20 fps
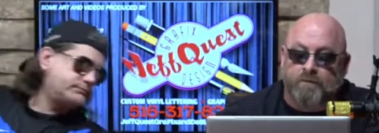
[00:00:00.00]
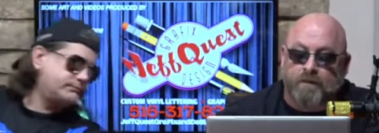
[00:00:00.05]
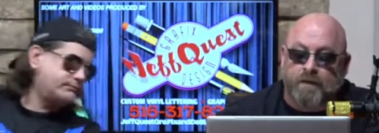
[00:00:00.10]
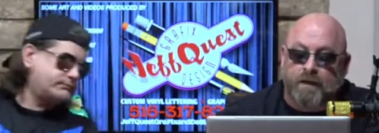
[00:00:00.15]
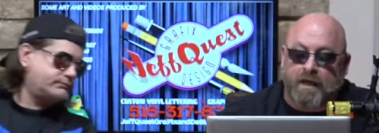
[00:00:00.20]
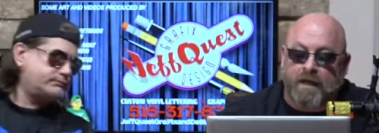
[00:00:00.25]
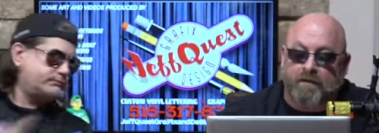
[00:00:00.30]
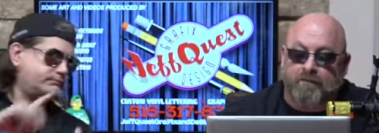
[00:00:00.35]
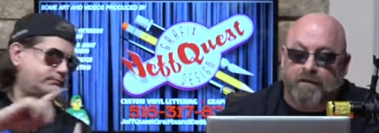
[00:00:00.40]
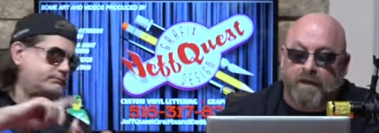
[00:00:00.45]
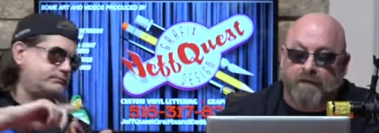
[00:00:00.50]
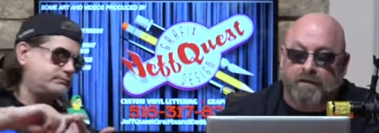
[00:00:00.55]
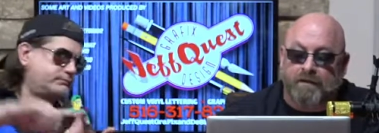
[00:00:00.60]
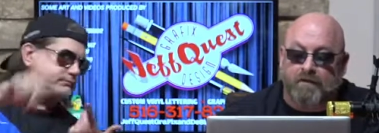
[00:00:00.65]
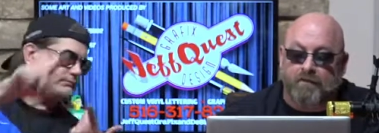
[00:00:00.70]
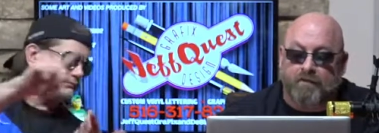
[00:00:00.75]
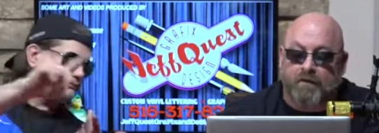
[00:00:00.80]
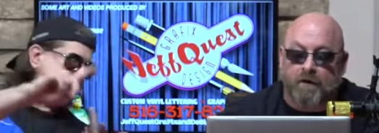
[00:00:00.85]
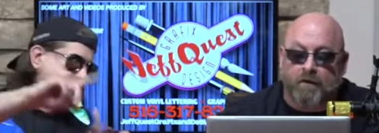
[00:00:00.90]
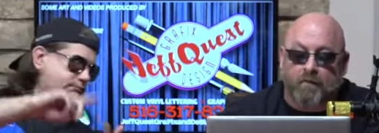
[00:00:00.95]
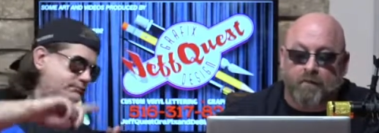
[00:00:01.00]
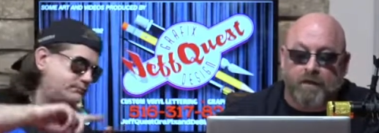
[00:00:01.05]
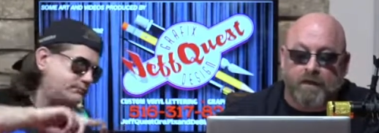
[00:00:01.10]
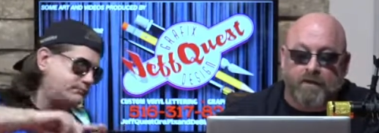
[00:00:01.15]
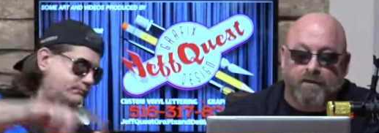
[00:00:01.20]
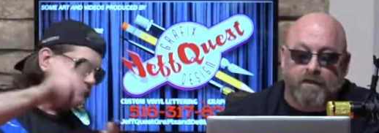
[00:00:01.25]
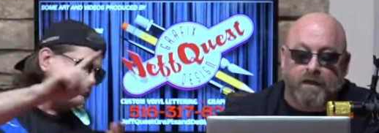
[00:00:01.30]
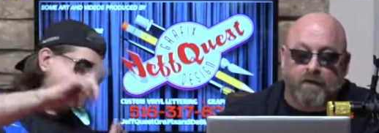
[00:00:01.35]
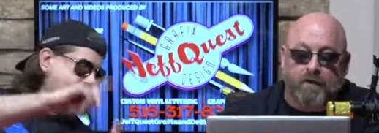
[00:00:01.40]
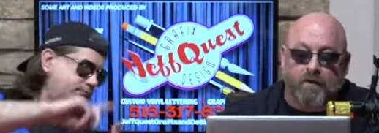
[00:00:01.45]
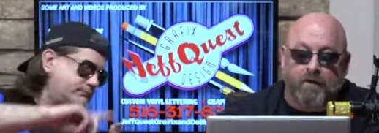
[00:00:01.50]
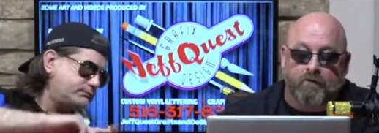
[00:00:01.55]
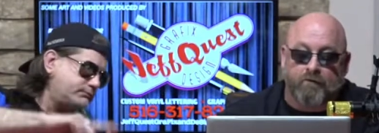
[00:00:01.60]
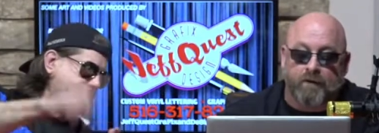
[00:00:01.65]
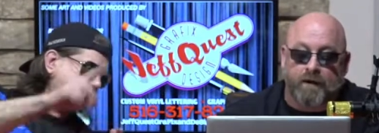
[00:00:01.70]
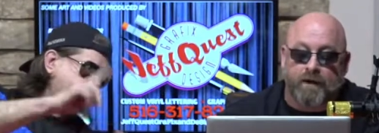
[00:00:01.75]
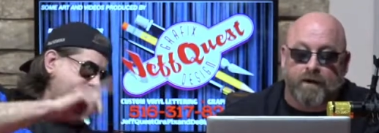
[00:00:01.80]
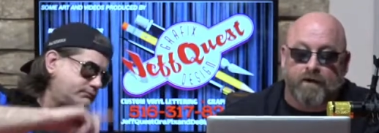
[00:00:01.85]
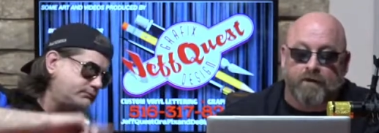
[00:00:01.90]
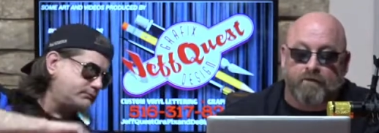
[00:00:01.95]
Speaker 1: Live, Monty Nefaro page,
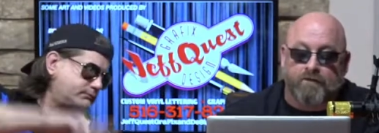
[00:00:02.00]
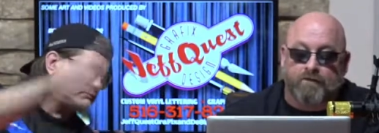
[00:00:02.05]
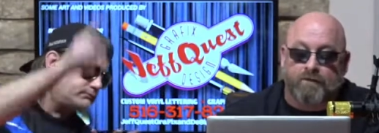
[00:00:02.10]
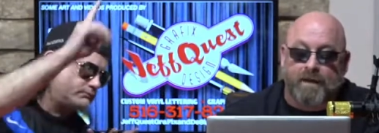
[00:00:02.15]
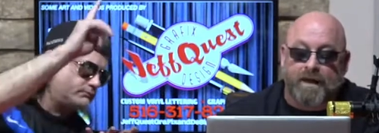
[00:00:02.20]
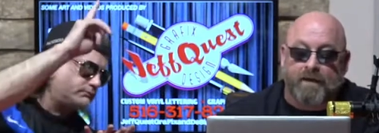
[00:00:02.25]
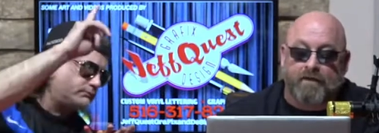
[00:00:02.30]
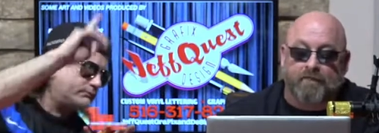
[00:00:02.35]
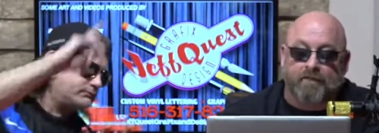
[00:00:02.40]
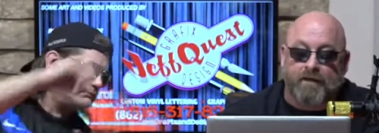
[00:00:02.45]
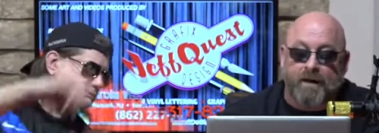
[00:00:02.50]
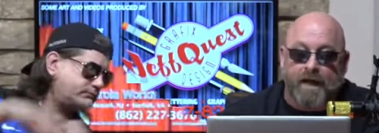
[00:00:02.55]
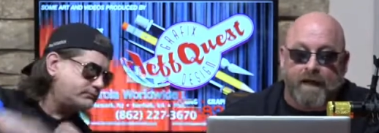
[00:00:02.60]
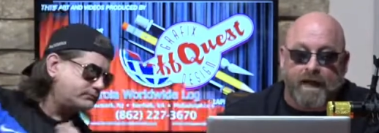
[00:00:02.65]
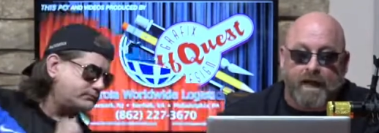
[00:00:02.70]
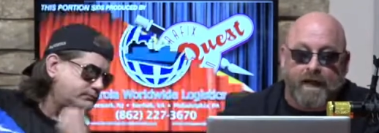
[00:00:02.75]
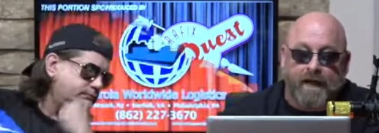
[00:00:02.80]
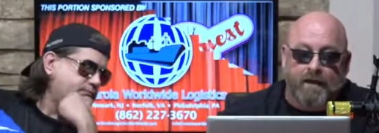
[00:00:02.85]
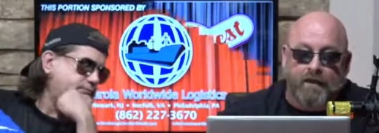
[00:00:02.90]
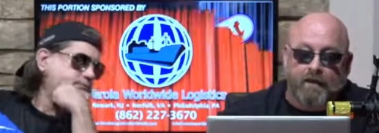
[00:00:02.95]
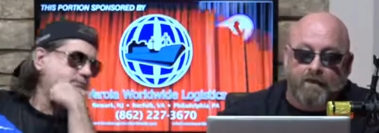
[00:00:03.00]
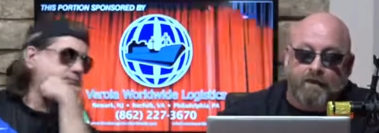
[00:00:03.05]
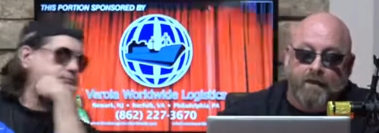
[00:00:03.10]
iHeartRadio, Spotify, Anchor,